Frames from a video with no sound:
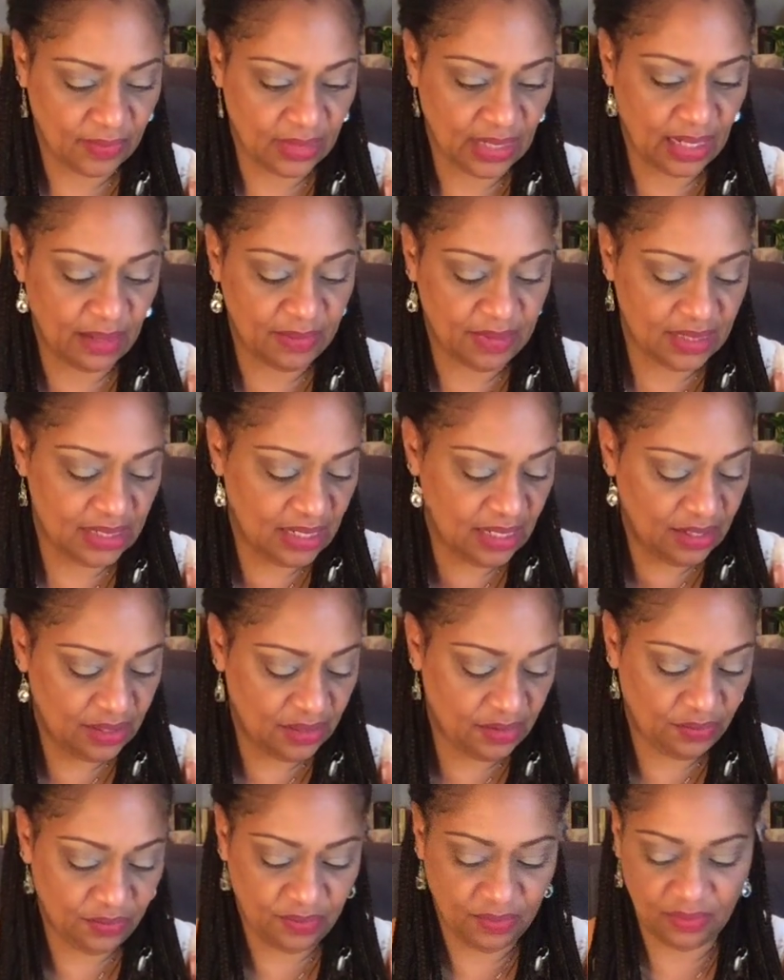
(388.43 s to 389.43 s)
I'm seeing,
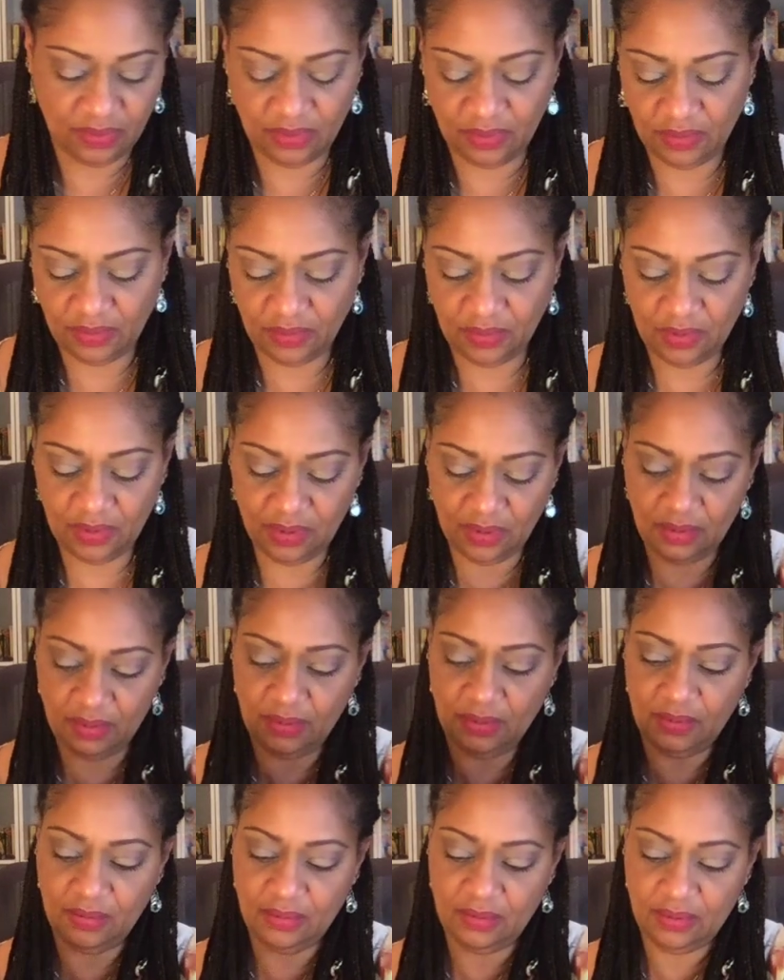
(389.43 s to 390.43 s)
woo,
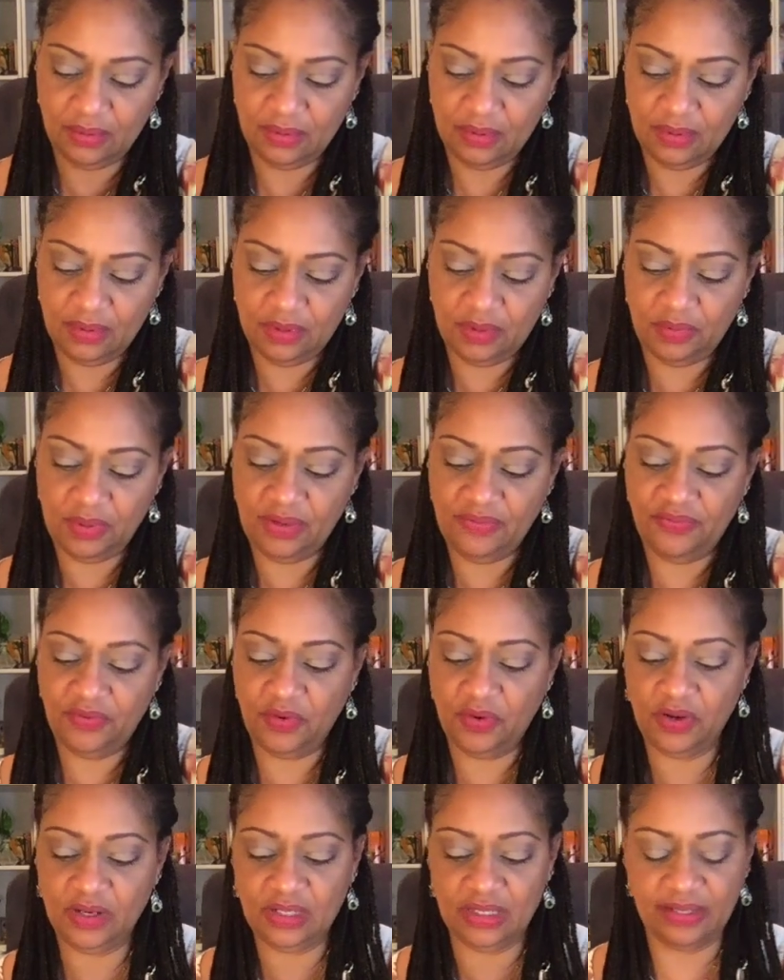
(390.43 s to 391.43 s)
3,
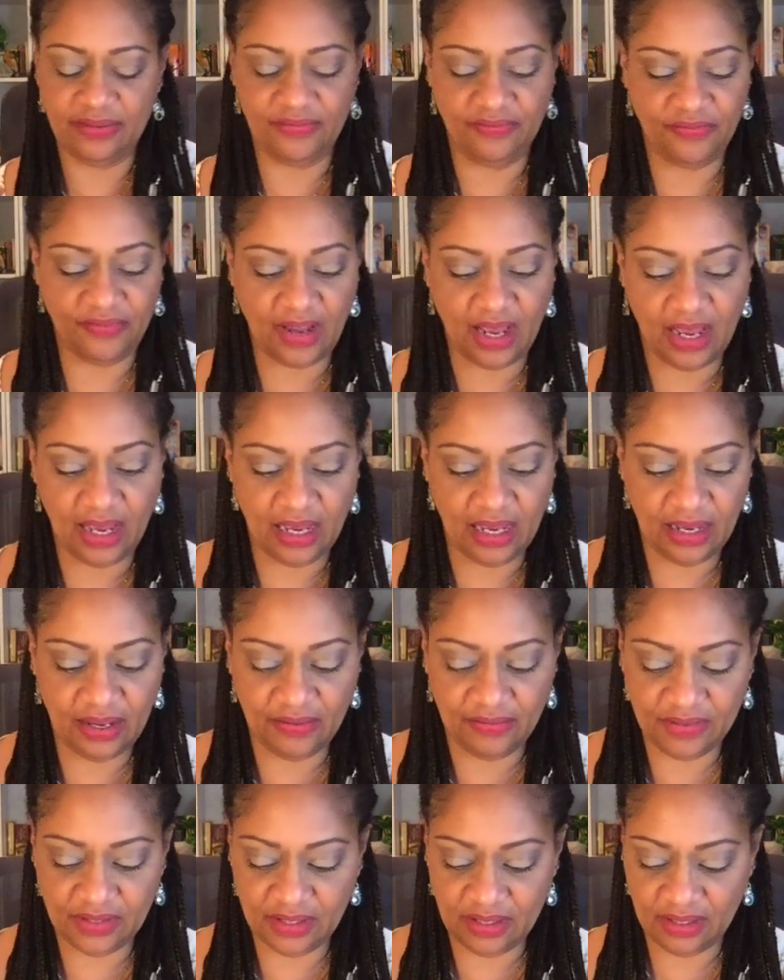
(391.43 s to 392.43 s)
4s, and
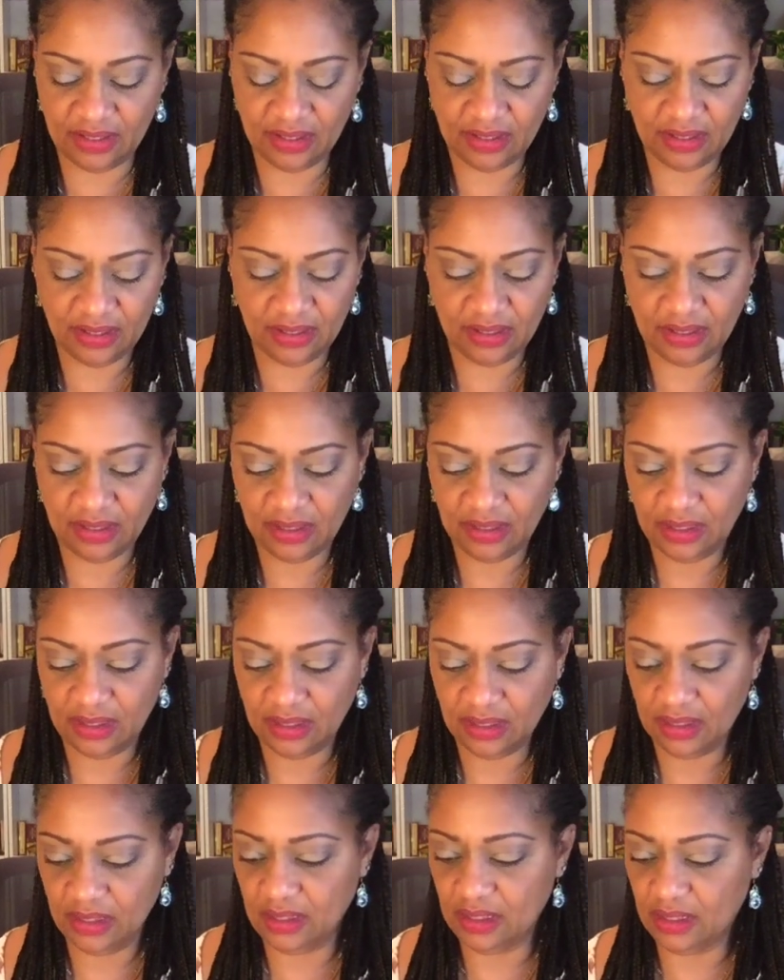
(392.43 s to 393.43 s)
5s.
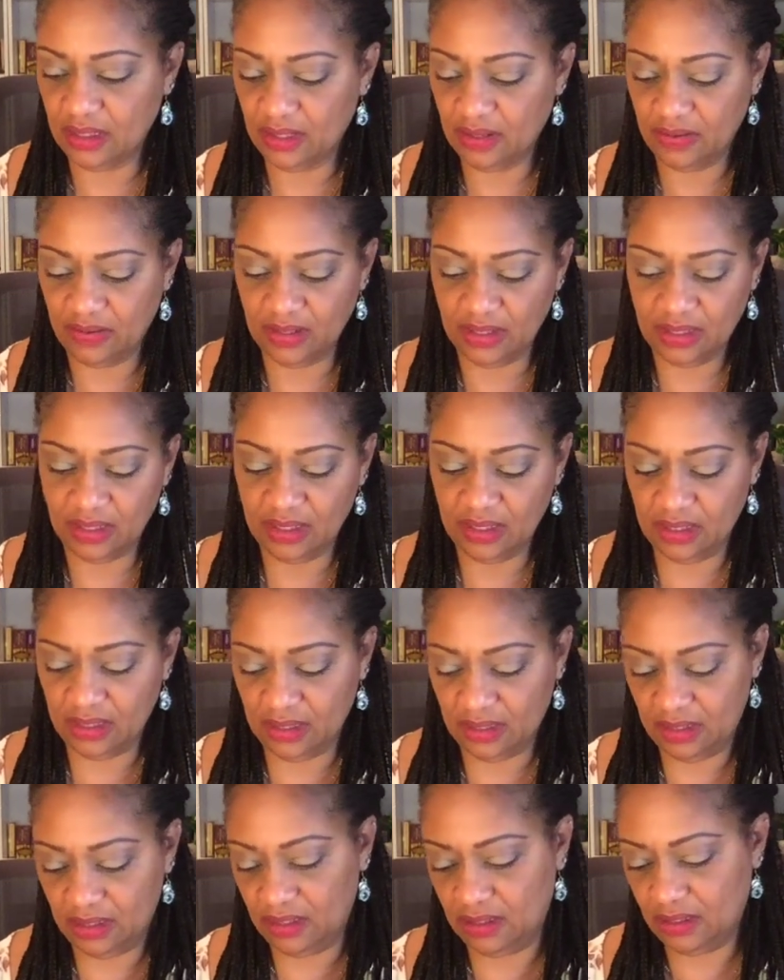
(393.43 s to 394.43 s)
There it is.